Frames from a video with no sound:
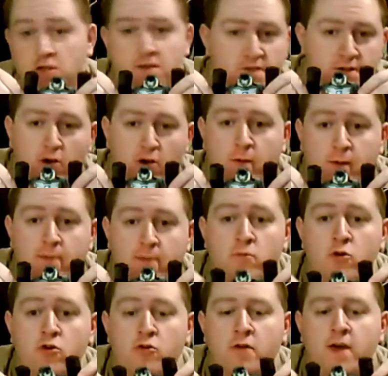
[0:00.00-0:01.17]
This is the Autobot
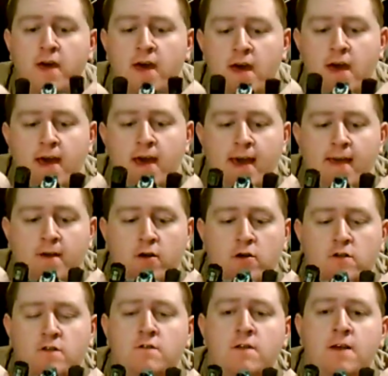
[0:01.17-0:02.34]
mode. In the
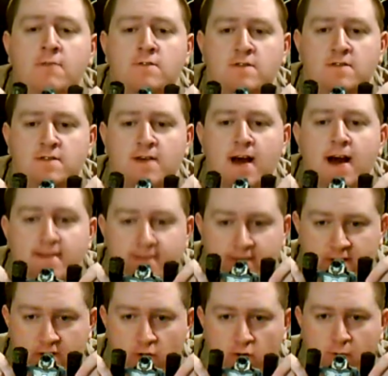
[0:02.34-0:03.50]
cartoon, he was disguised
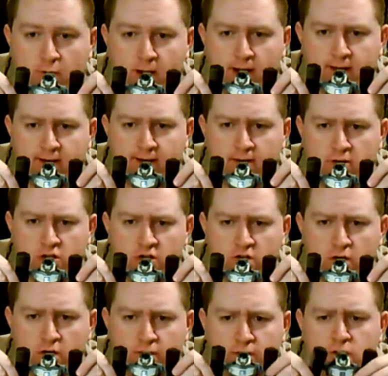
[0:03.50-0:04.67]
as an Autobot intelligence
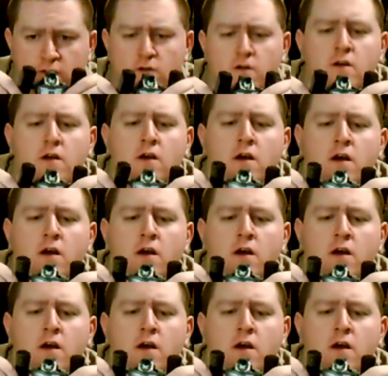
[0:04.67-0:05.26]
officer